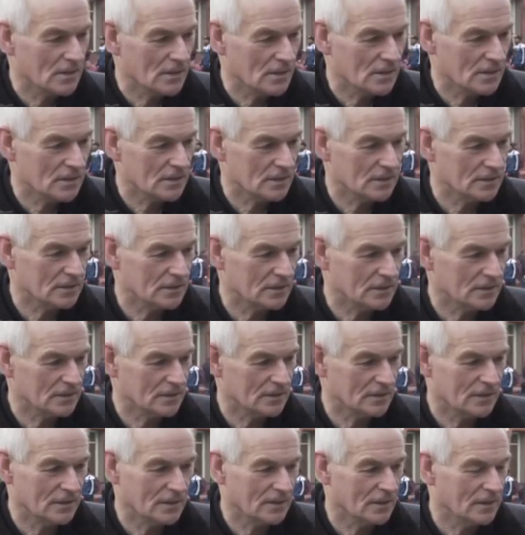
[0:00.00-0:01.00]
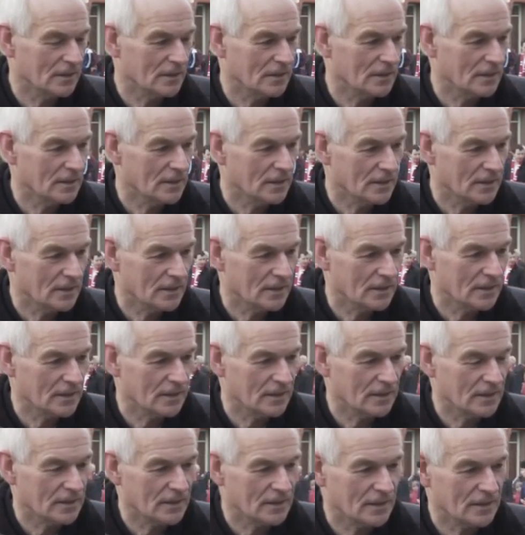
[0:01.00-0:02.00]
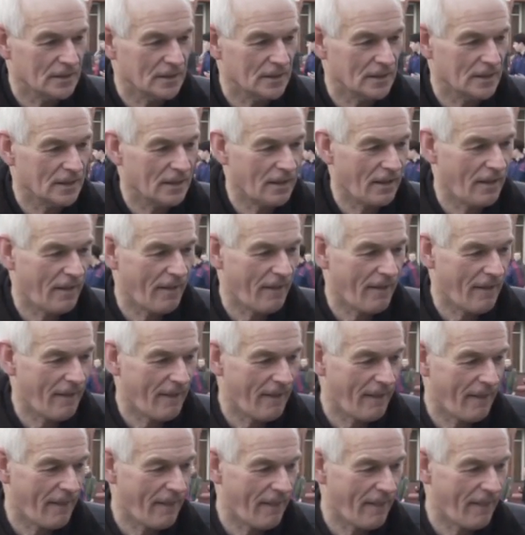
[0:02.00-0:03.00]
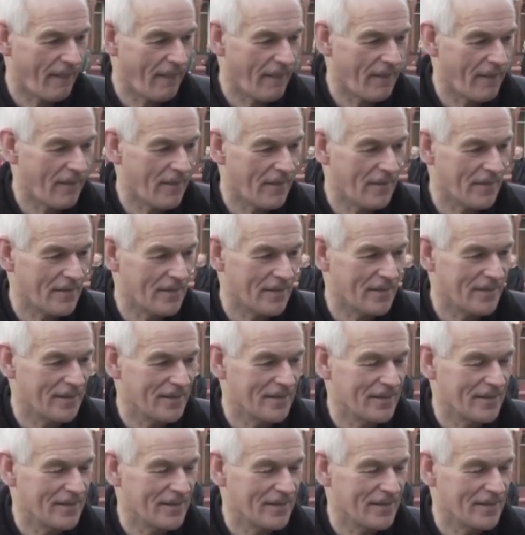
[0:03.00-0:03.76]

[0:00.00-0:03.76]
(silent)